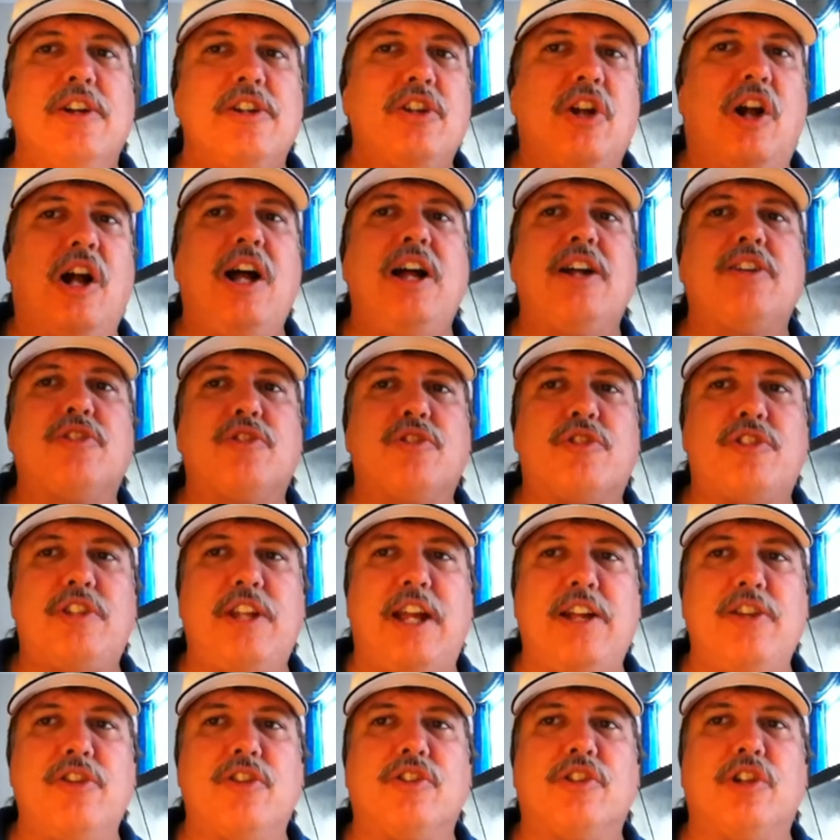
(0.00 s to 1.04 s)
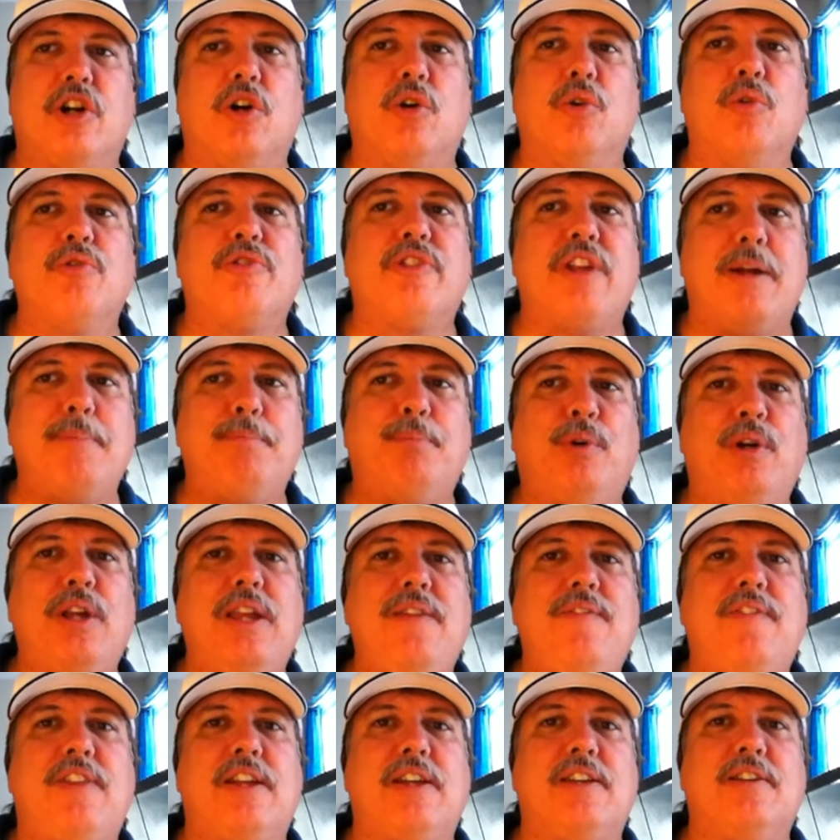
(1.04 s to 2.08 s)
I understand your goals, and I
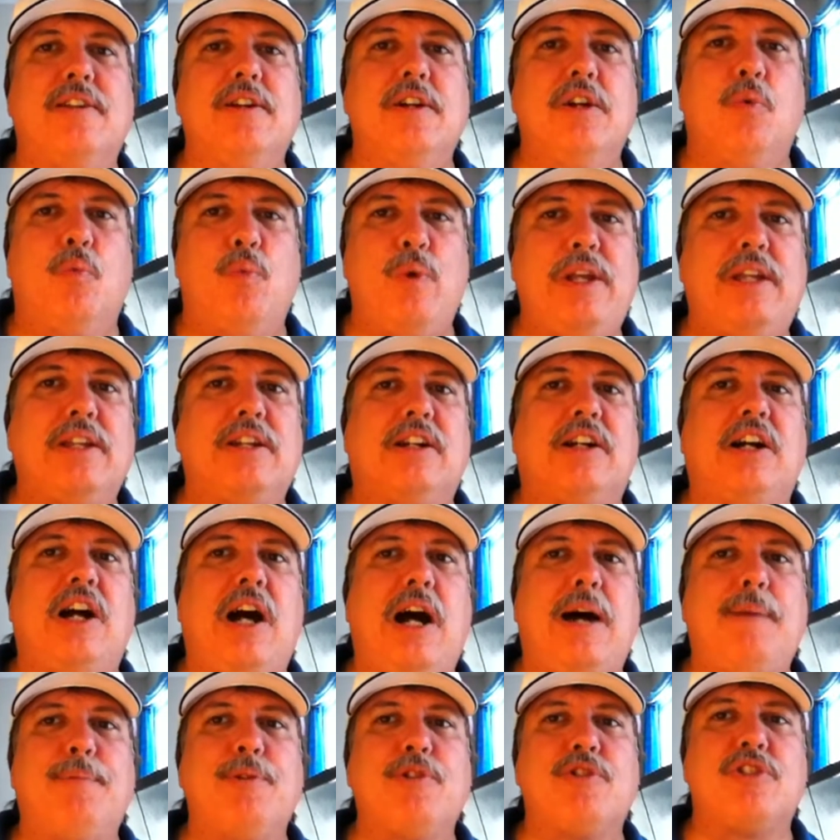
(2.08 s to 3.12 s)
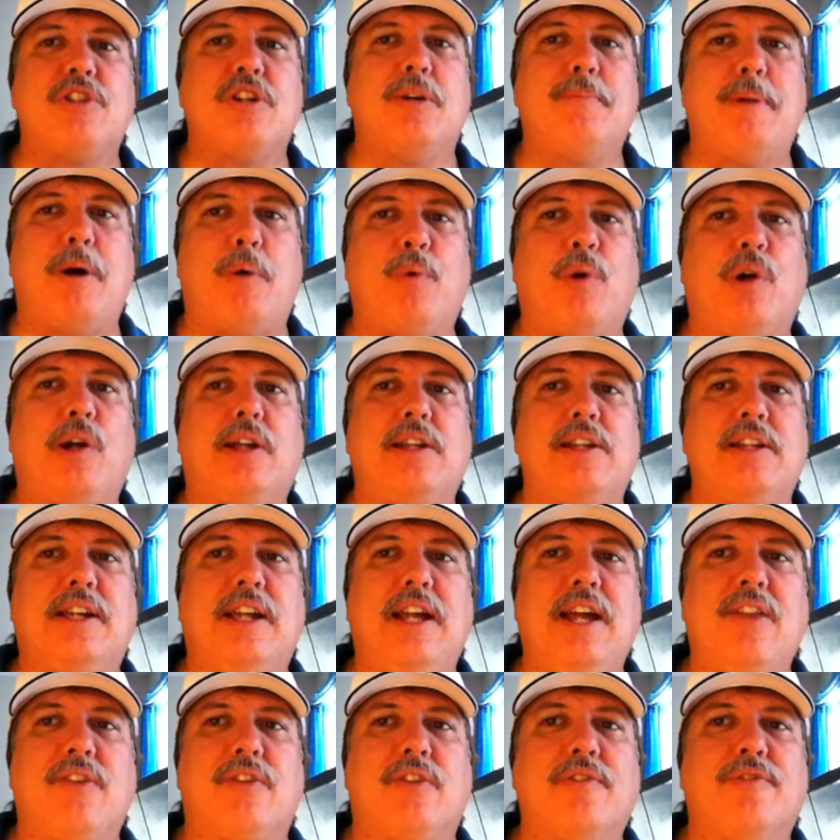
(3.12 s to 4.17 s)
believe that we can accomplish them by working
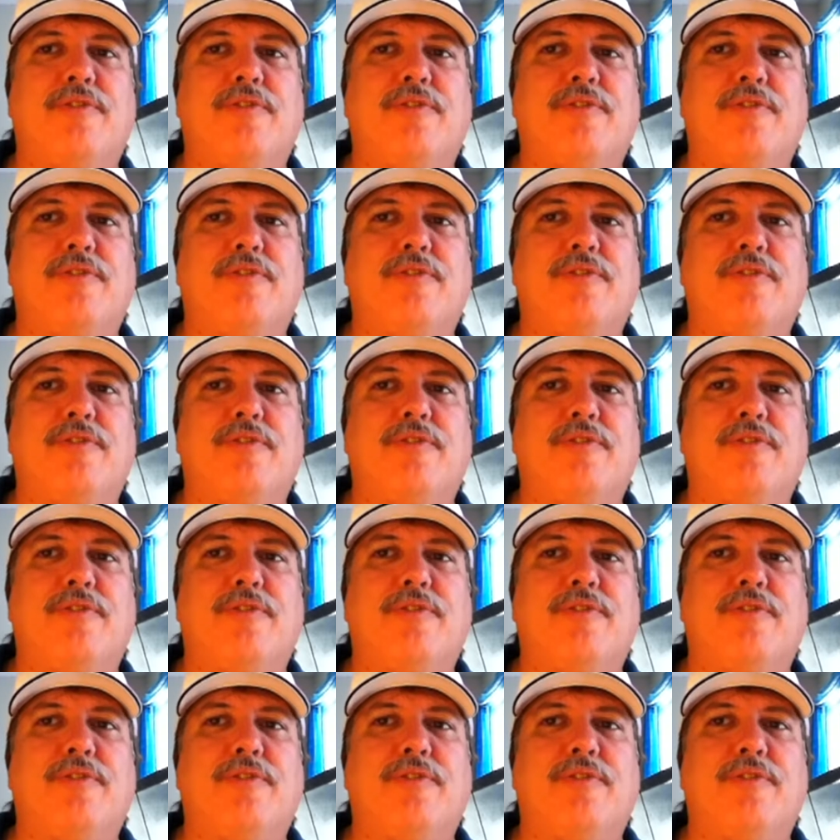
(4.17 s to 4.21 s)
together.